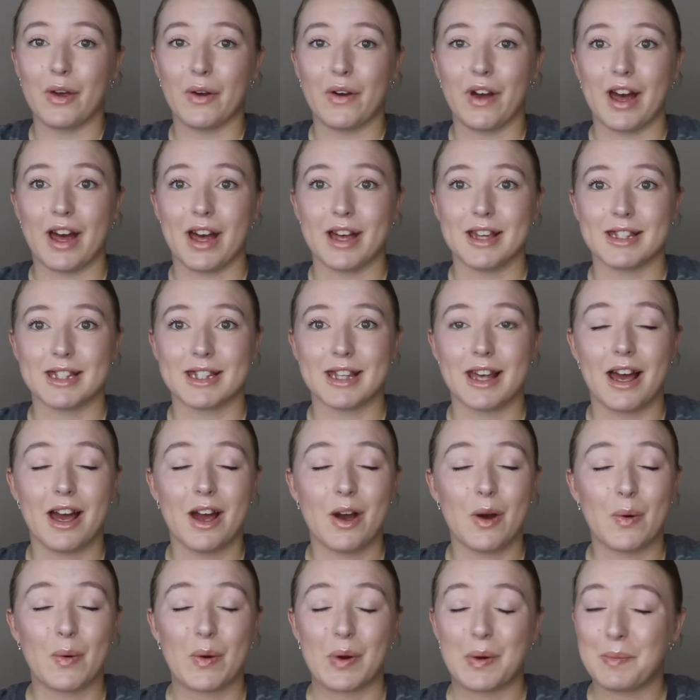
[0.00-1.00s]
you guys,
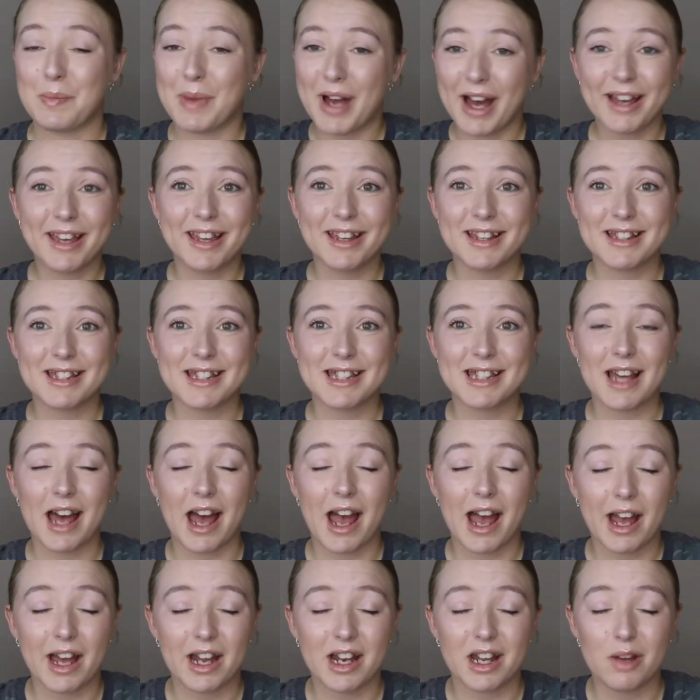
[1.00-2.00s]
we're back
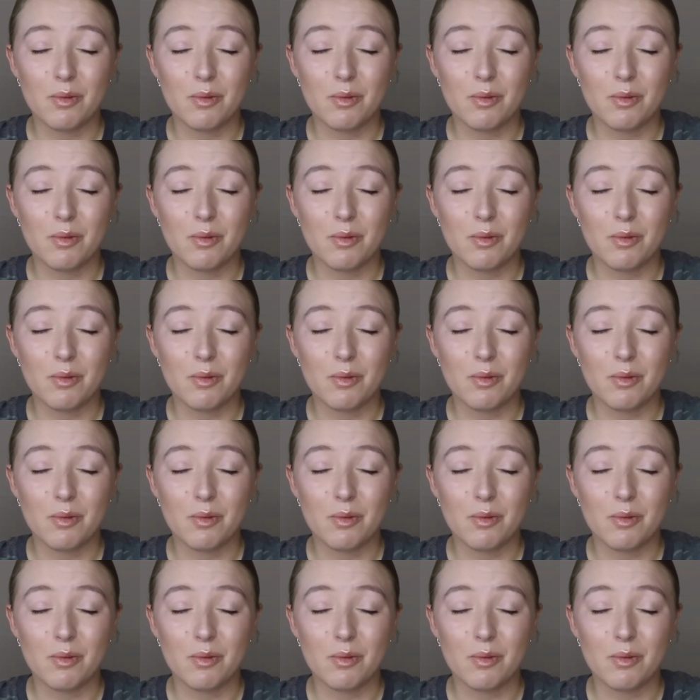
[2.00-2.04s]
inside.